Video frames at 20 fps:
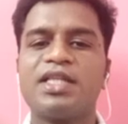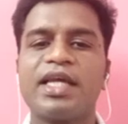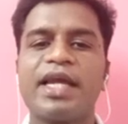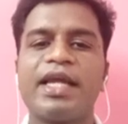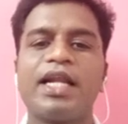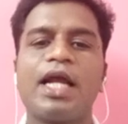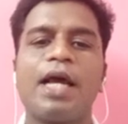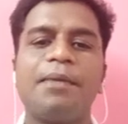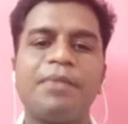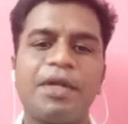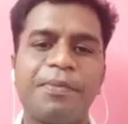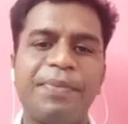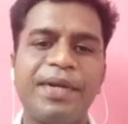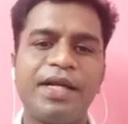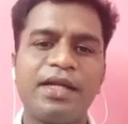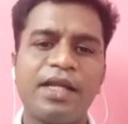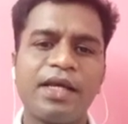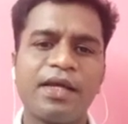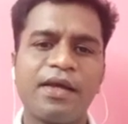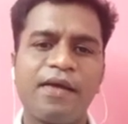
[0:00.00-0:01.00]
again, I am
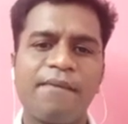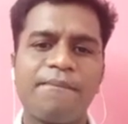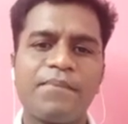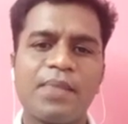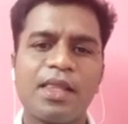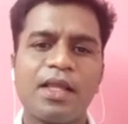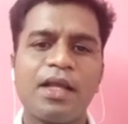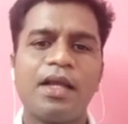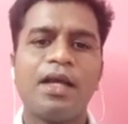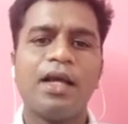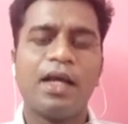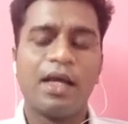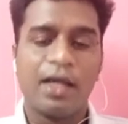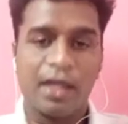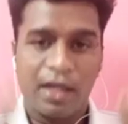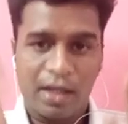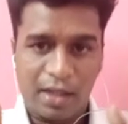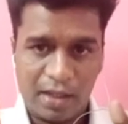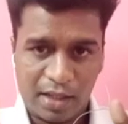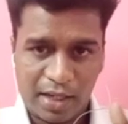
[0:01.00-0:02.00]
repeating.
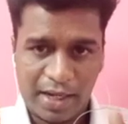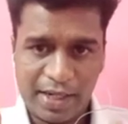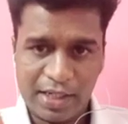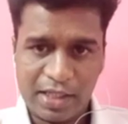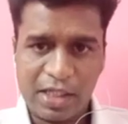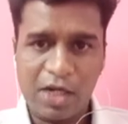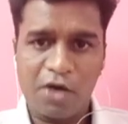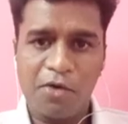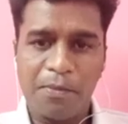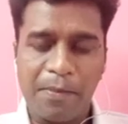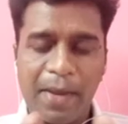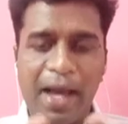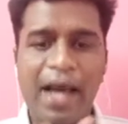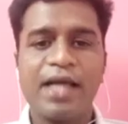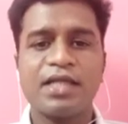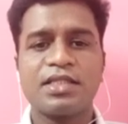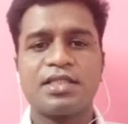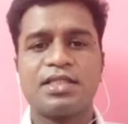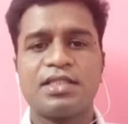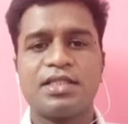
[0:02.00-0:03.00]
Right now,
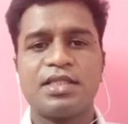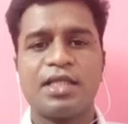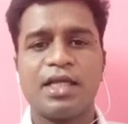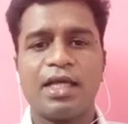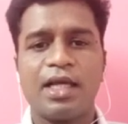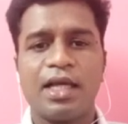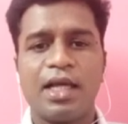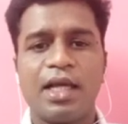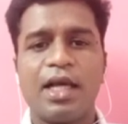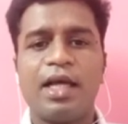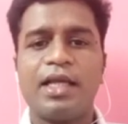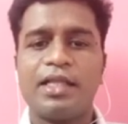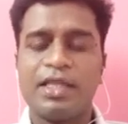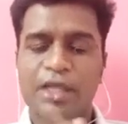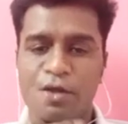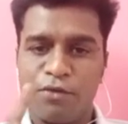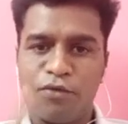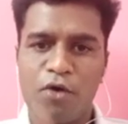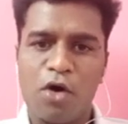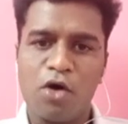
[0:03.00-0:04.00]
banks,
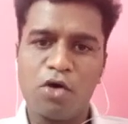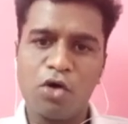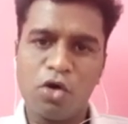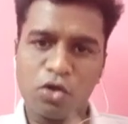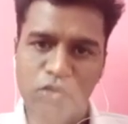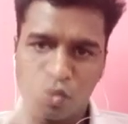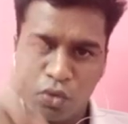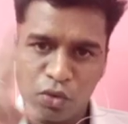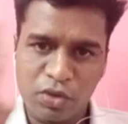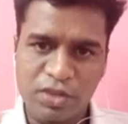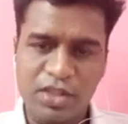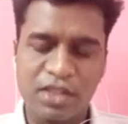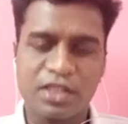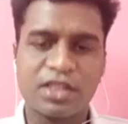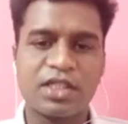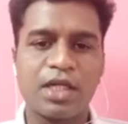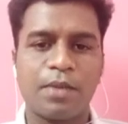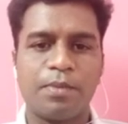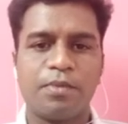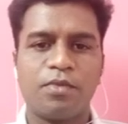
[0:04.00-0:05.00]
they follow two
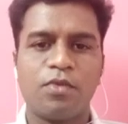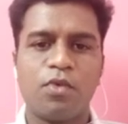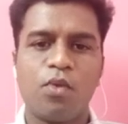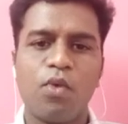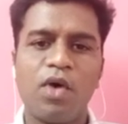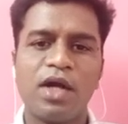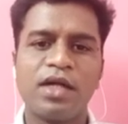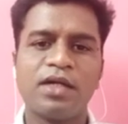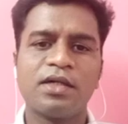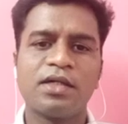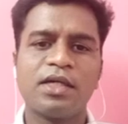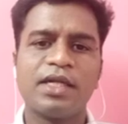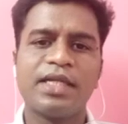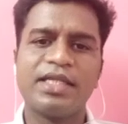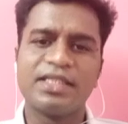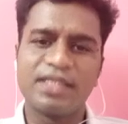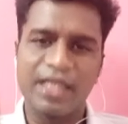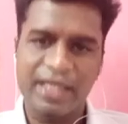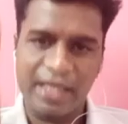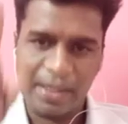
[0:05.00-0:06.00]
systems. One
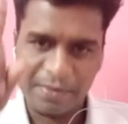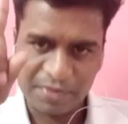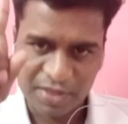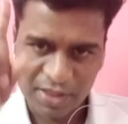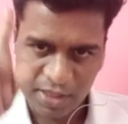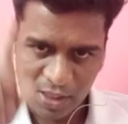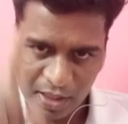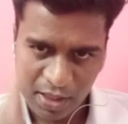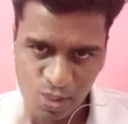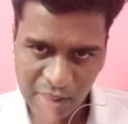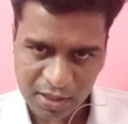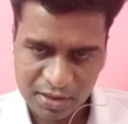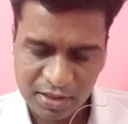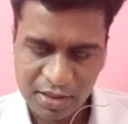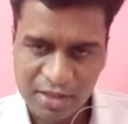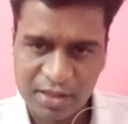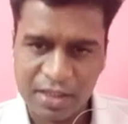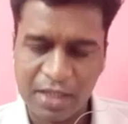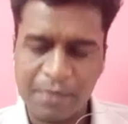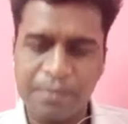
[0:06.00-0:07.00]
is the MCLR
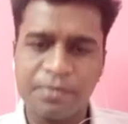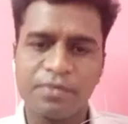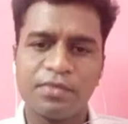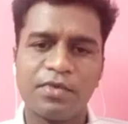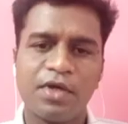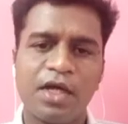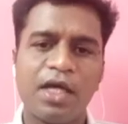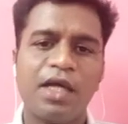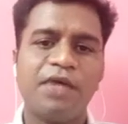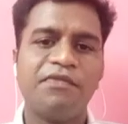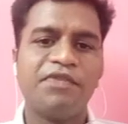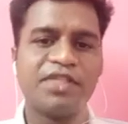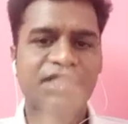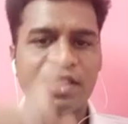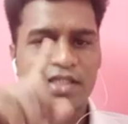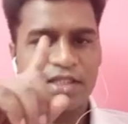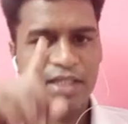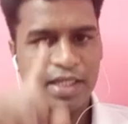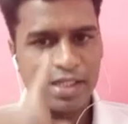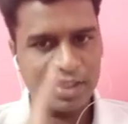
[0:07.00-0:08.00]
system, which
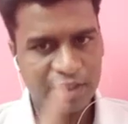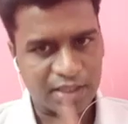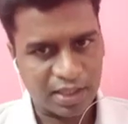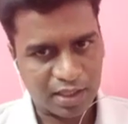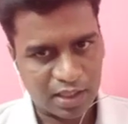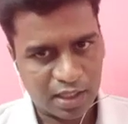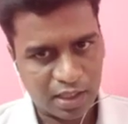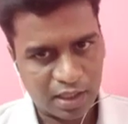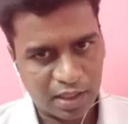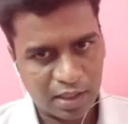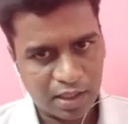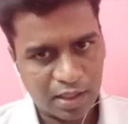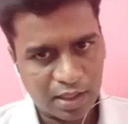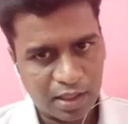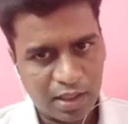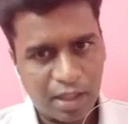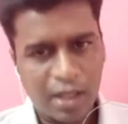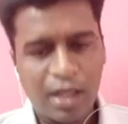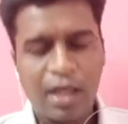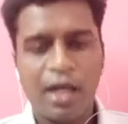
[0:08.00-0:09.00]
is the internal
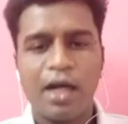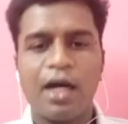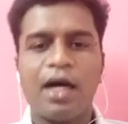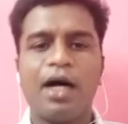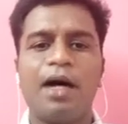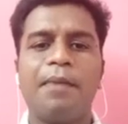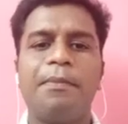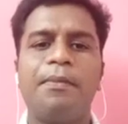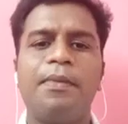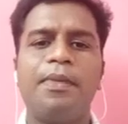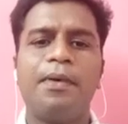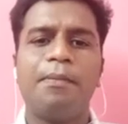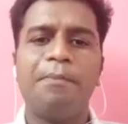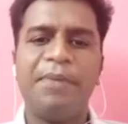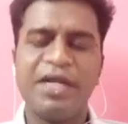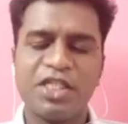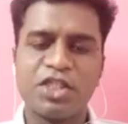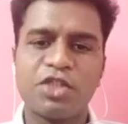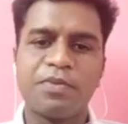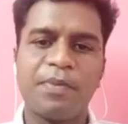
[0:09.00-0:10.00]

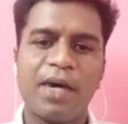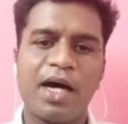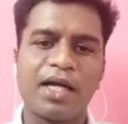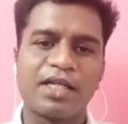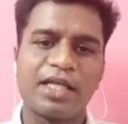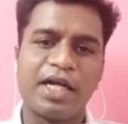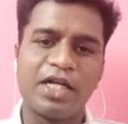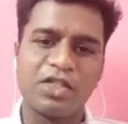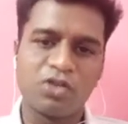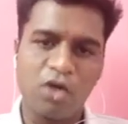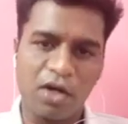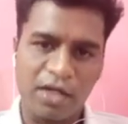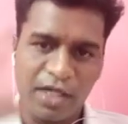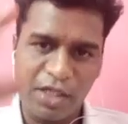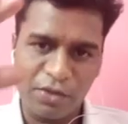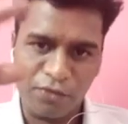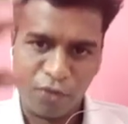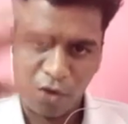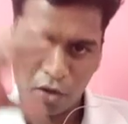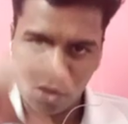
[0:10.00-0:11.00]
benchmark that is
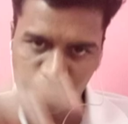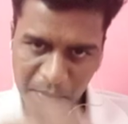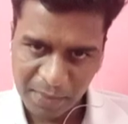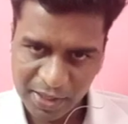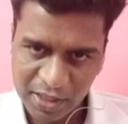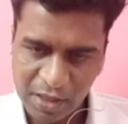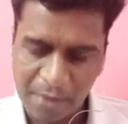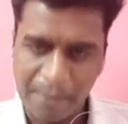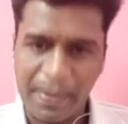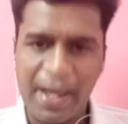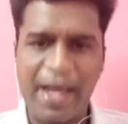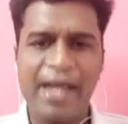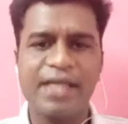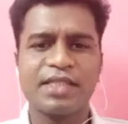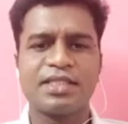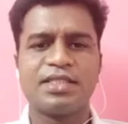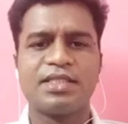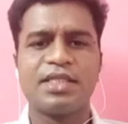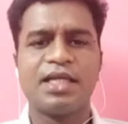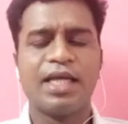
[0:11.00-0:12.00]
already followed by the
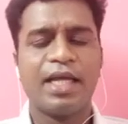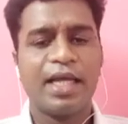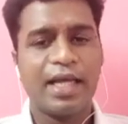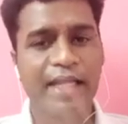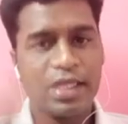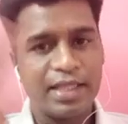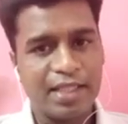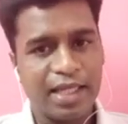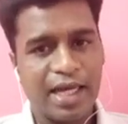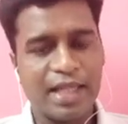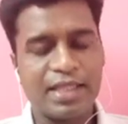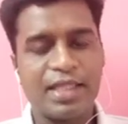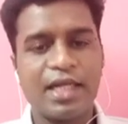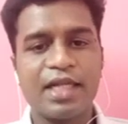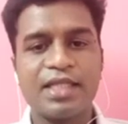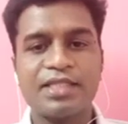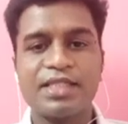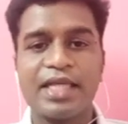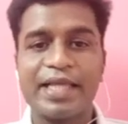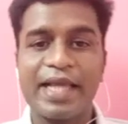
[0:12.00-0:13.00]
banks. The other
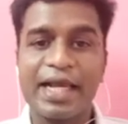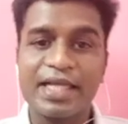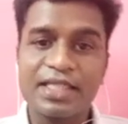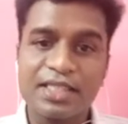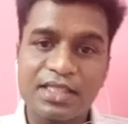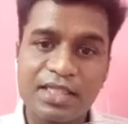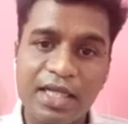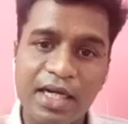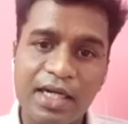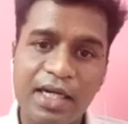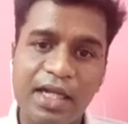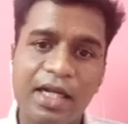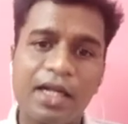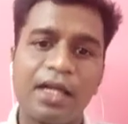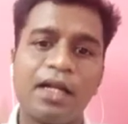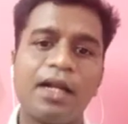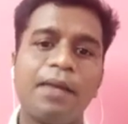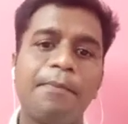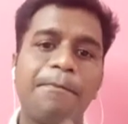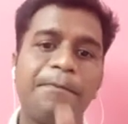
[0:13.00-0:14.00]
is the
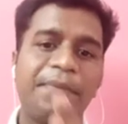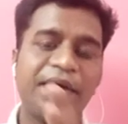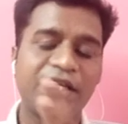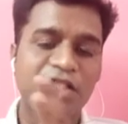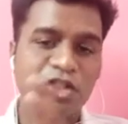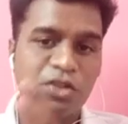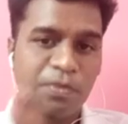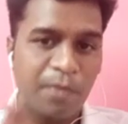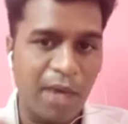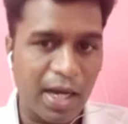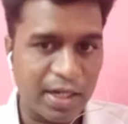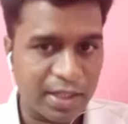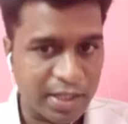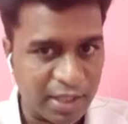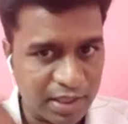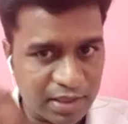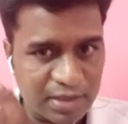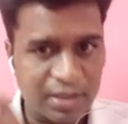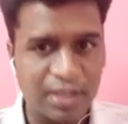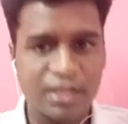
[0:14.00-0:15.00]
external
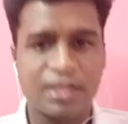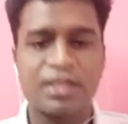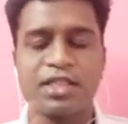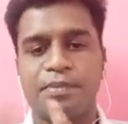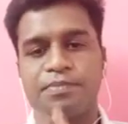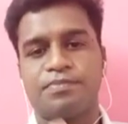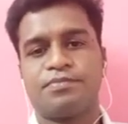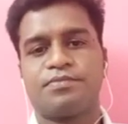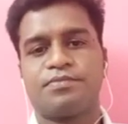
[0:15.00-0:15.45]
benchmarking system.